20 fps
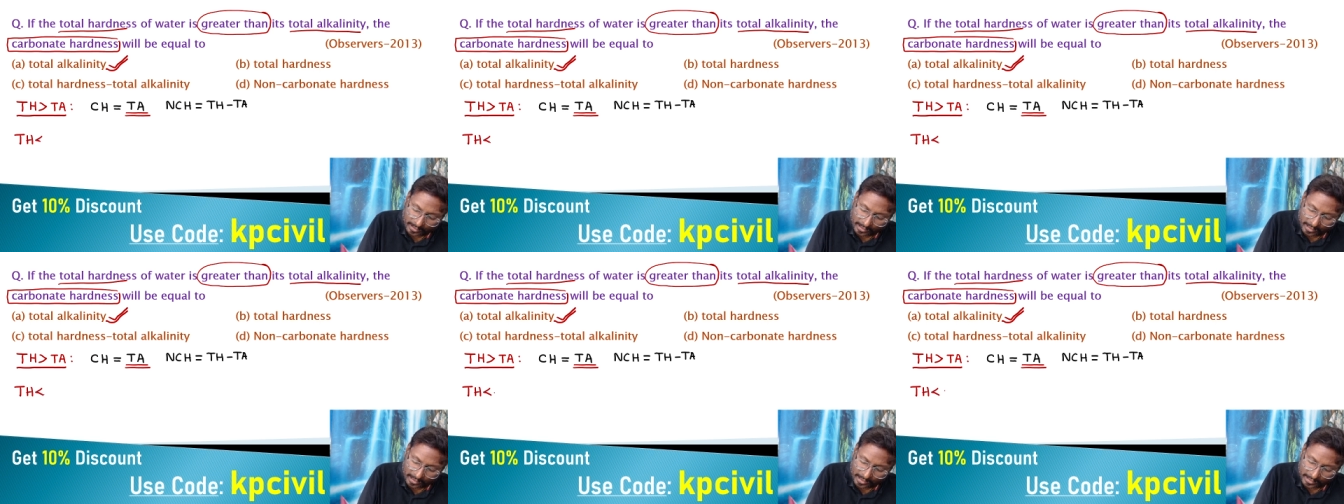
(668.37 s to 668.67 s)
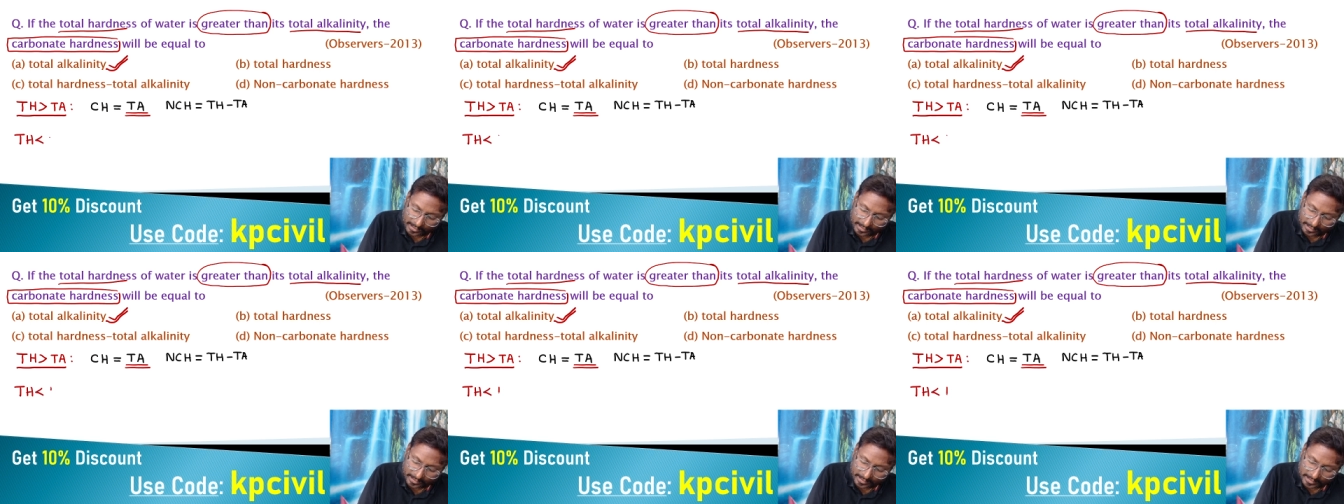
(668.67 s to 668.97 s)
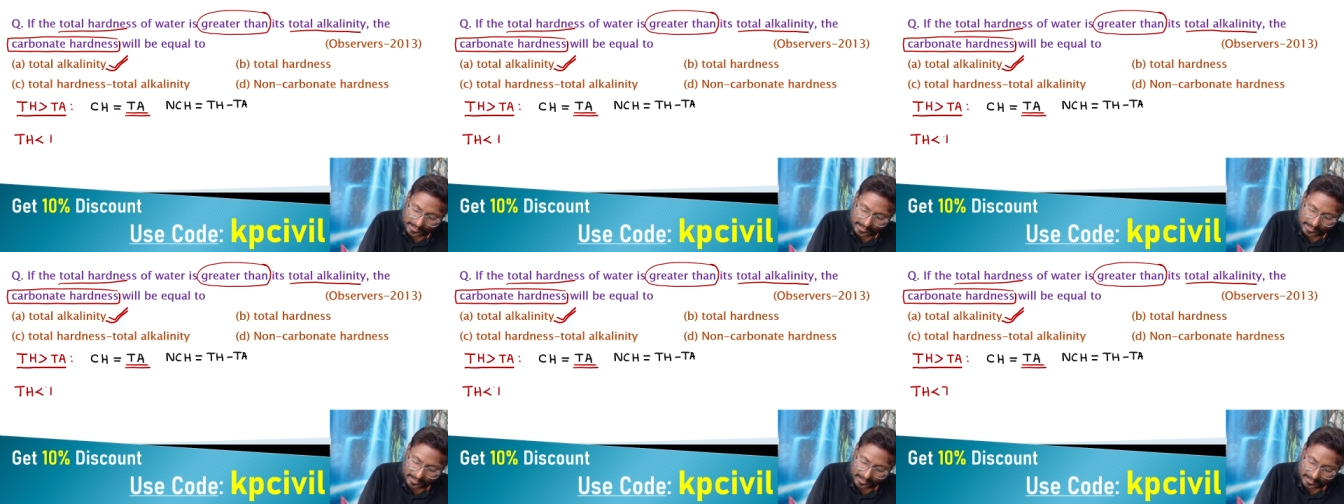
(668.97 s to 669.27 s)

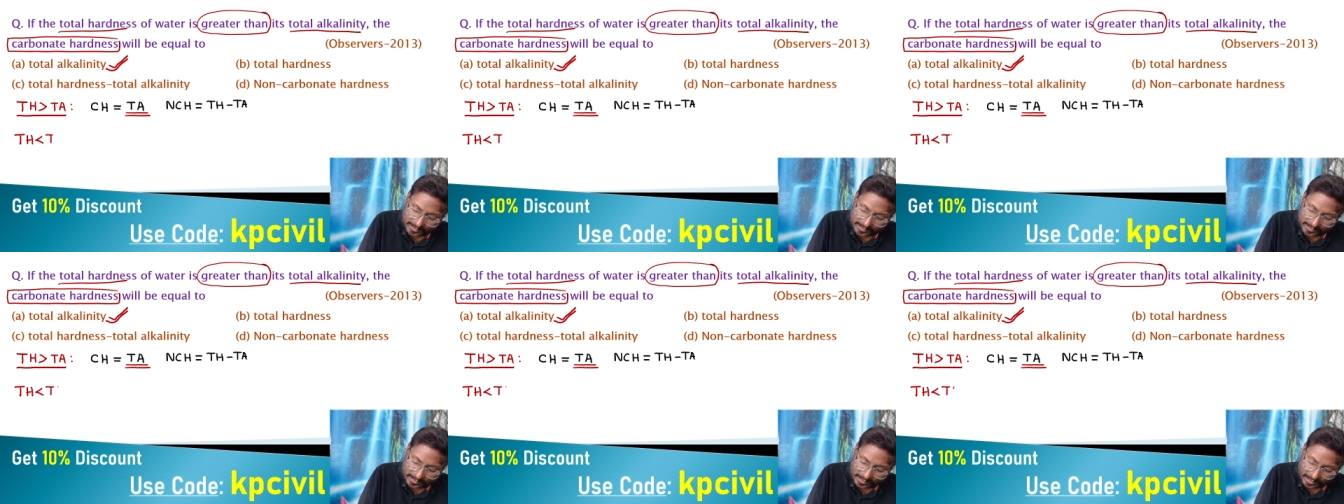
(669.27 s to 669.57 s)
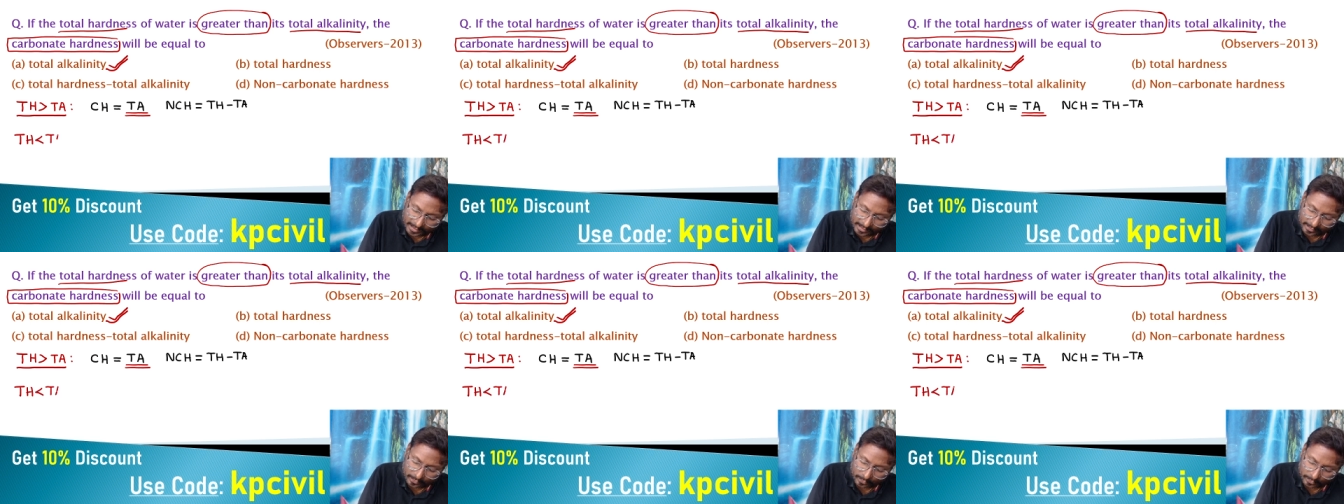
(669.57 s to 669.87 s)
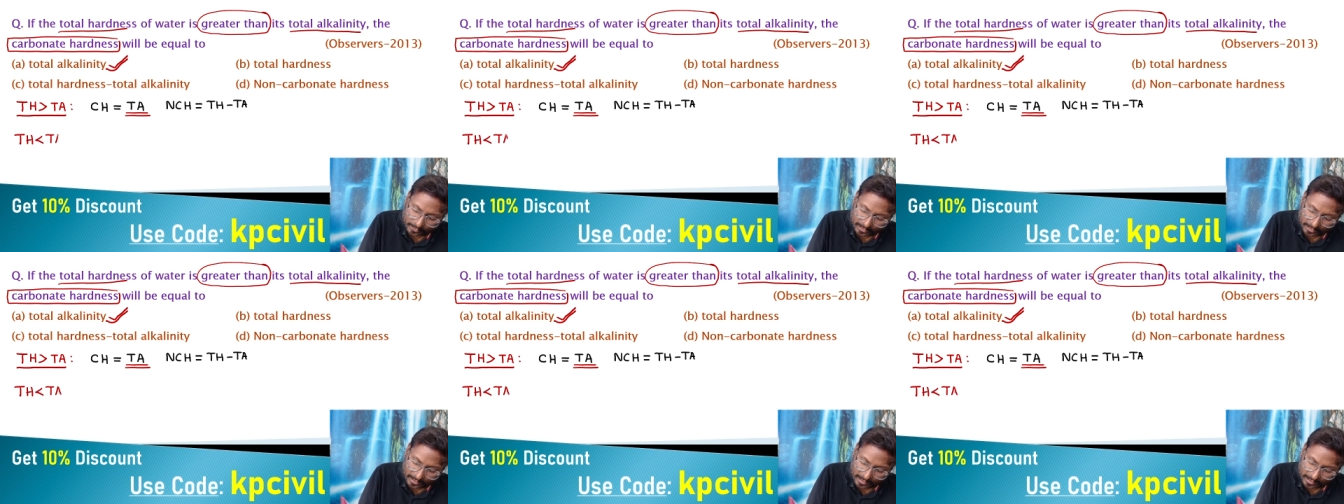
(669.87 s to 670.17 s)
hardness less than
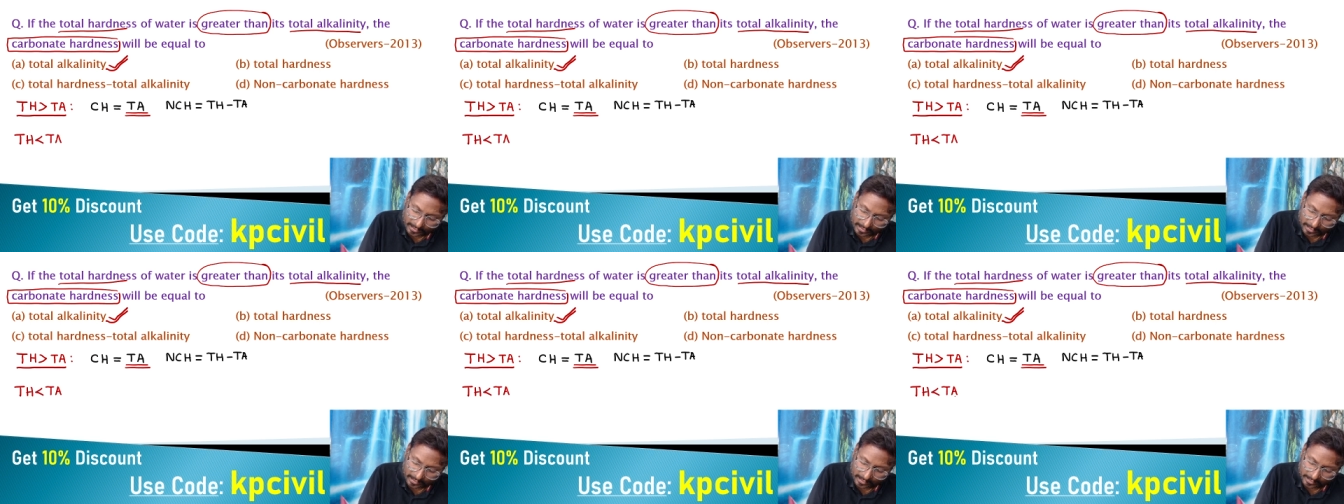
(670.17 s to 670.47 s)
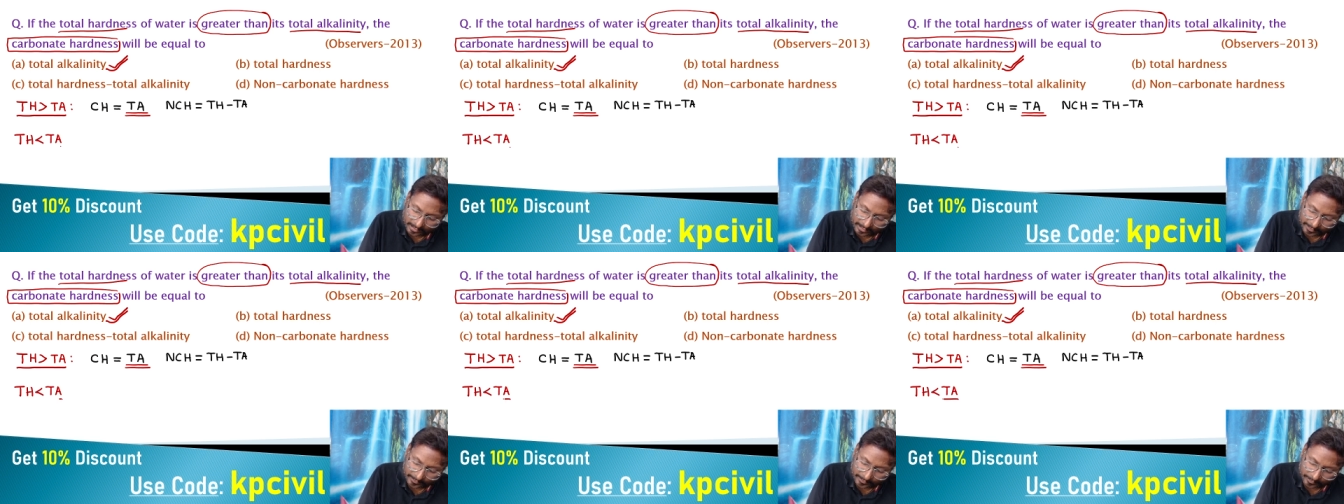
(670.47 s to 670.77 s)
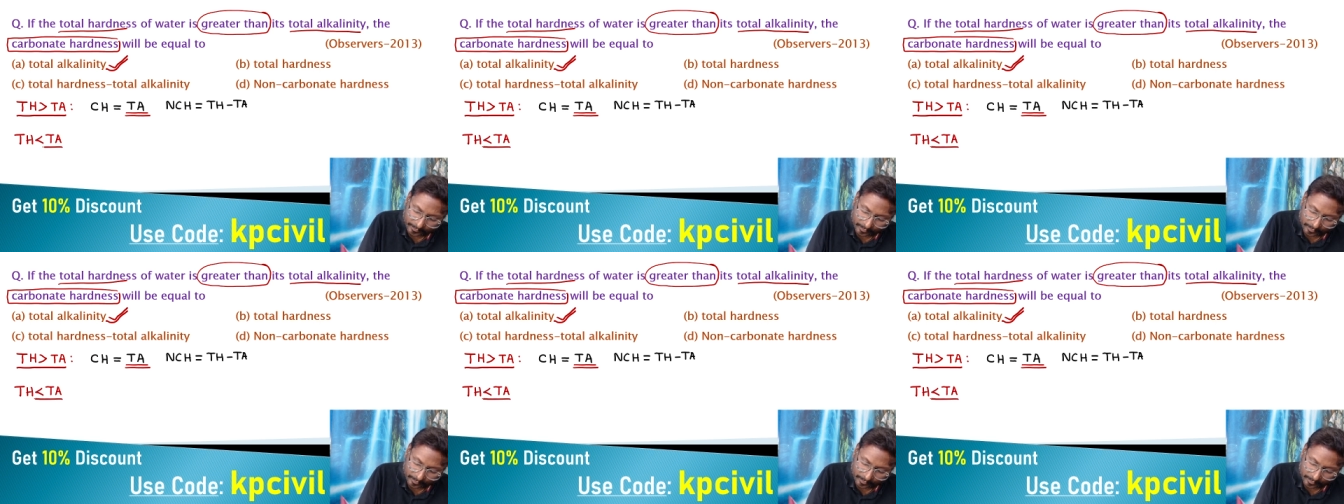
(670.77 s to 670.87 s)
total alkalinity.